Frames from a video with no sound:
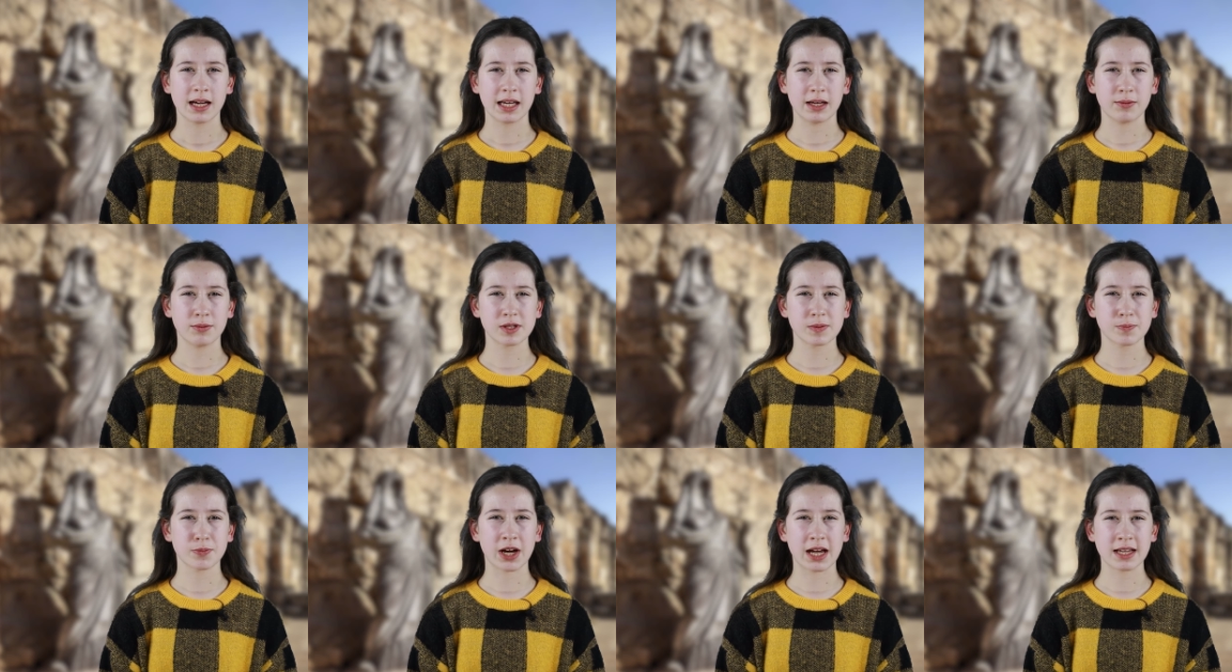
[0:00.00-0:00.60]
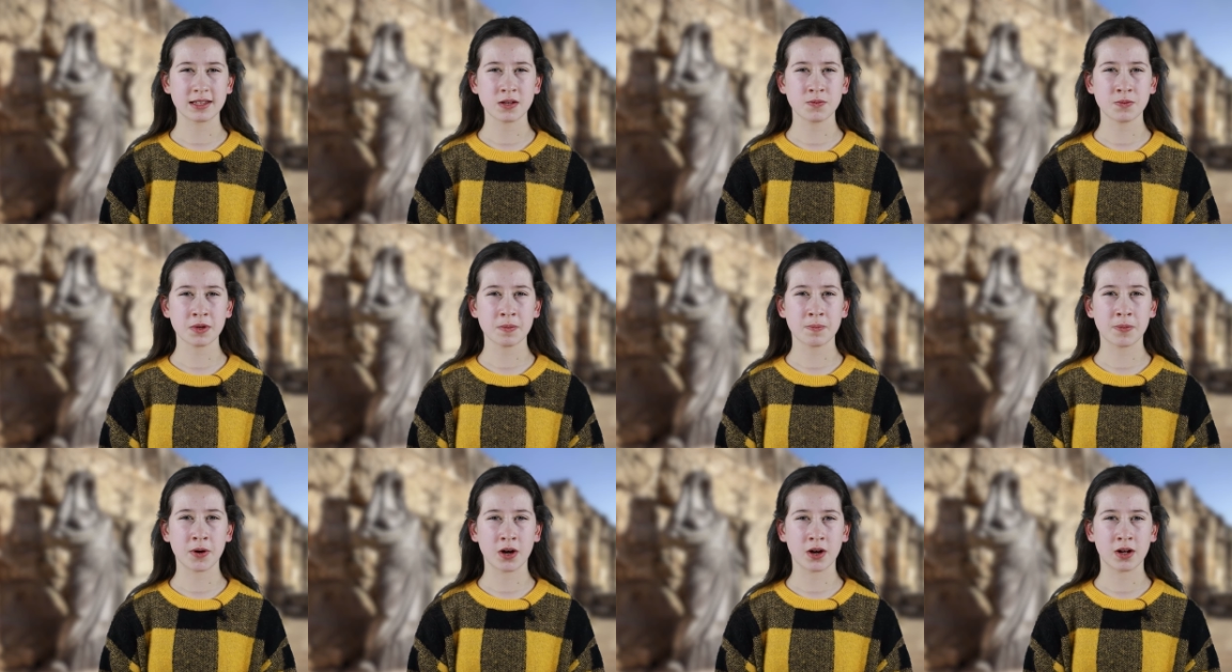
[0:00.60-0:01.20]
He was present
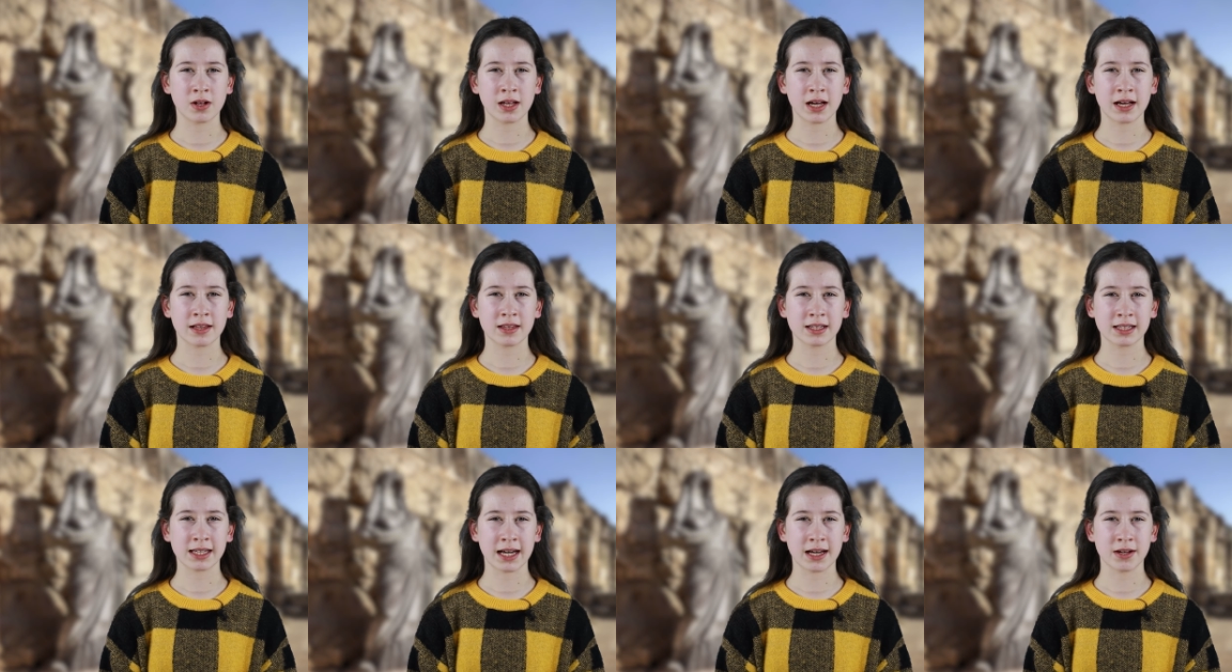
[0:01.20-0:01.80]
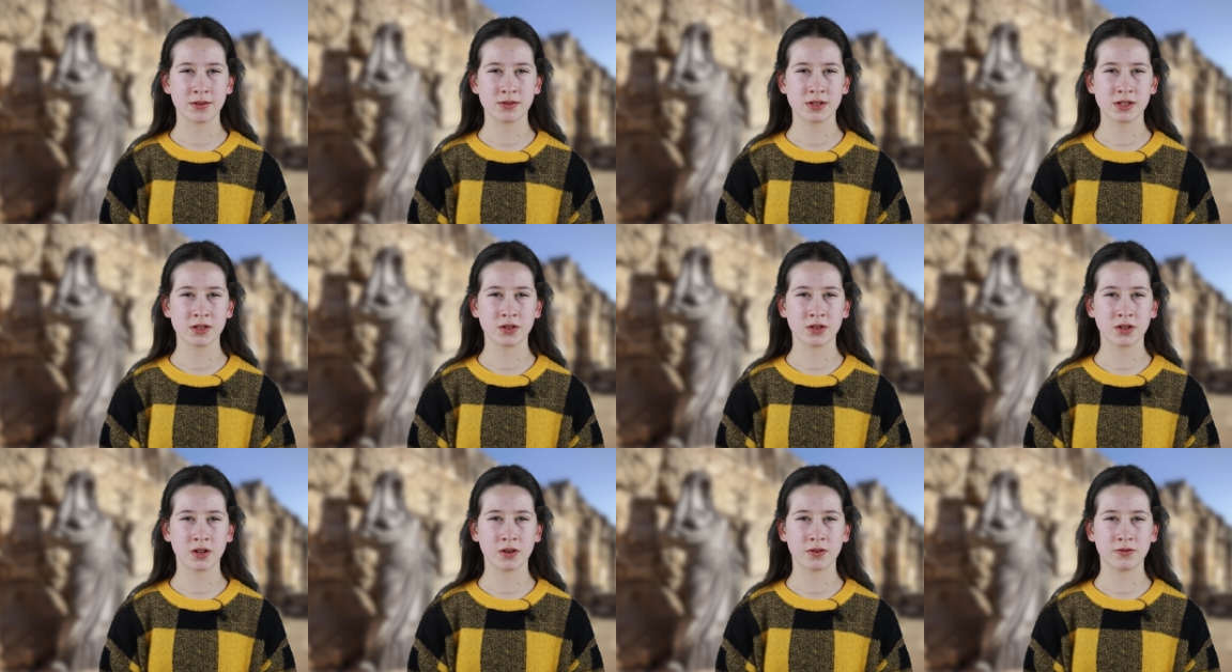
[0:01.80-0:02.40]
with Paul at the
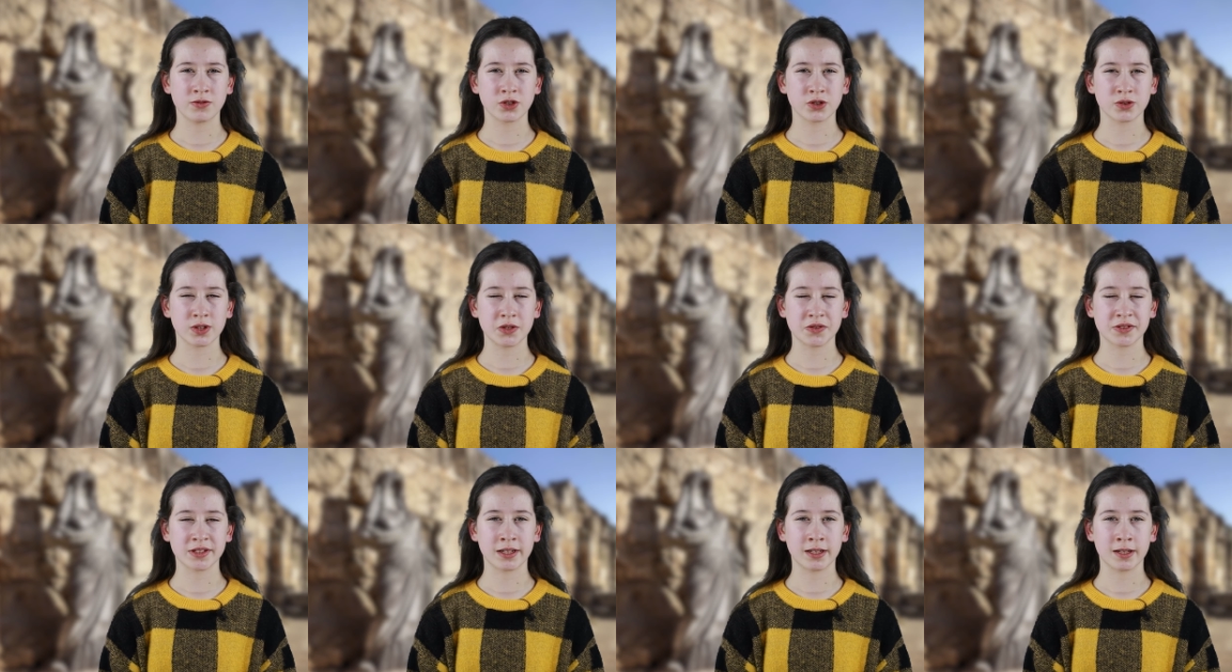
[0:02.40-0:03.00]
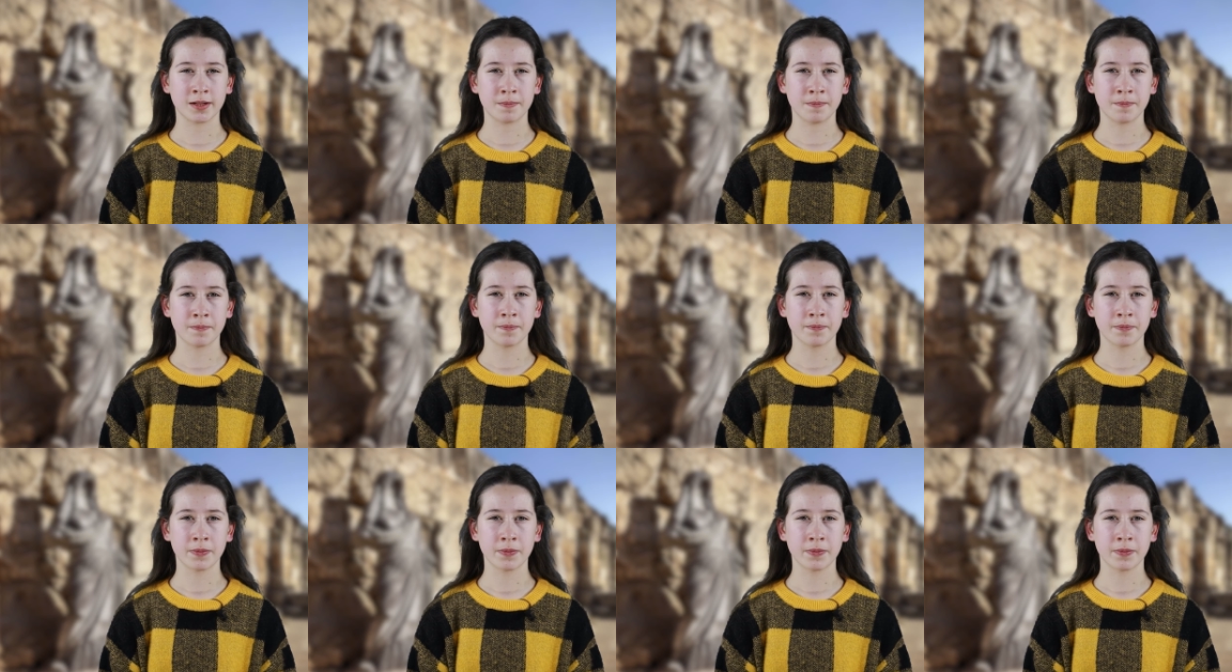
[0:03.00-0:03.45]
Council of Jerusalem.